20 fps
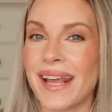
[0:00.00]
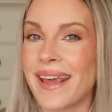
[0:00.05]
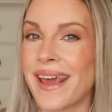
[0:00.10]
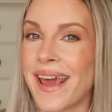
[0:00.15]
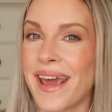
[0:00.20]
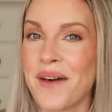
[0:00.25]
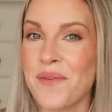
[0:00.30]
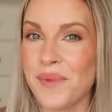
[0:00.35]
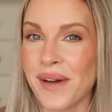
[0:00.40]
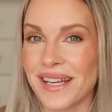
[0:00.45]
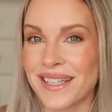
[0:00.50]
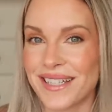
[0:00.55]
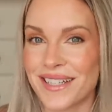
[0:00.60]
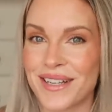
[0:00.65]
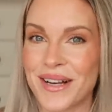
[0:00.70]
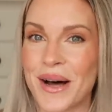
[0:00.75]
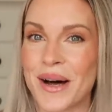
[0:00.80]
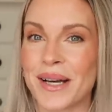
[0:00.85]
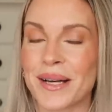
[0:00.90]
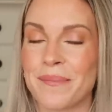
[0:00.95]
can't wait to
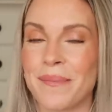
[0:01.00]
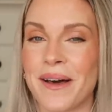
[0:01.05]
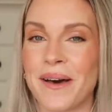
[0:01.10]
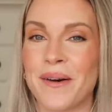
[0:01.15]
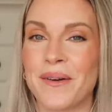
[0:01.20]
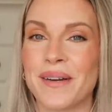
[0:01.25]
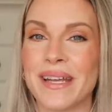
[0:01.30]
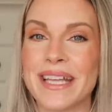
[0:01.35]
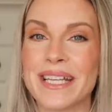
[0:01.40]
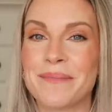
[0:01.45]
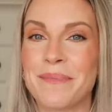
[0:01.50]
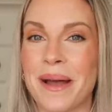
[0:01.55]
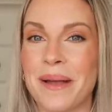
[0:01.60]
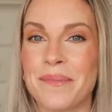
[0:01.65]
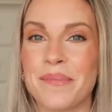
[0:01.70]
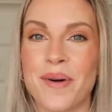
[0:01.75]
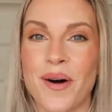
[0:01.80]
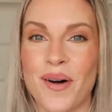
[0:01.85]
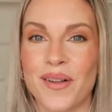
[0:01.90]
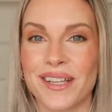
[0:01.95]
talk about is by
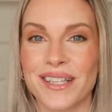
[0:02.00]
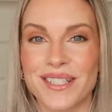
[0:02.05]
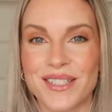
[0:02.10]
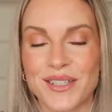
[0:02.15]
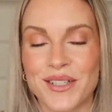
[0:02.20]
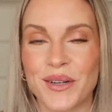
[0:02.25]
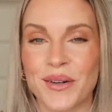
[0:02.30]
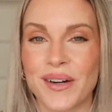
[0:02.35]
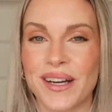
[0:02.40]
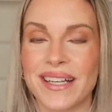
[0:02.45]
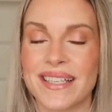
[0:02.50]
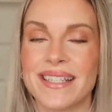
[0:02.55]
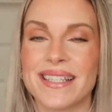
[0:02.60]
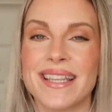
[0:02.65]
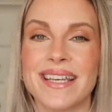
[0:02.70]
Paula's Choice.